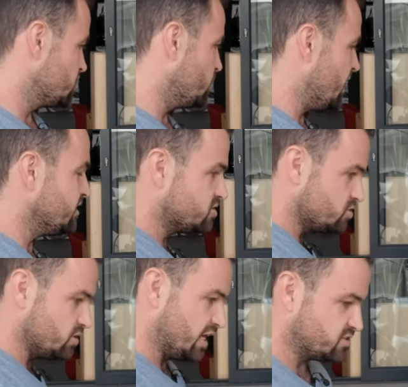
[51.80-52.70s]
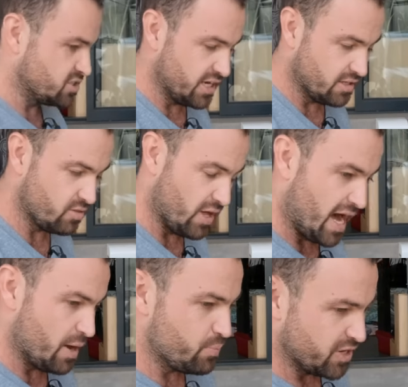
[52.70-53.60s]
So we had to do that to get the
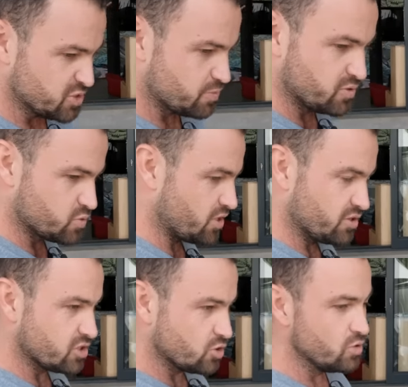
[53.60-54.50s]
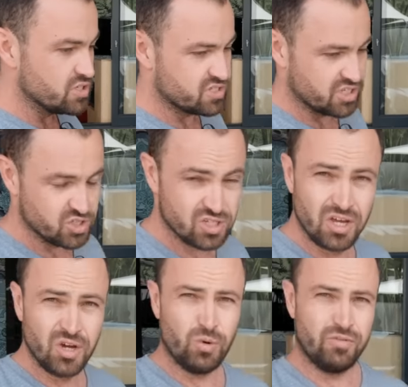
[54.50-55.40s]
I-Pace, but it was one of the coolest things
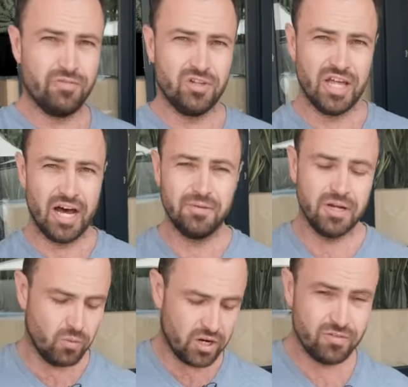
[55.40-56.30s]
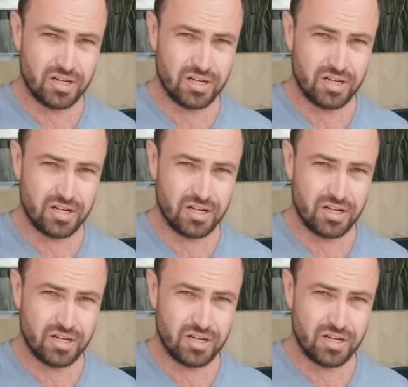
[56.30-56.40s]
we've ever done. And one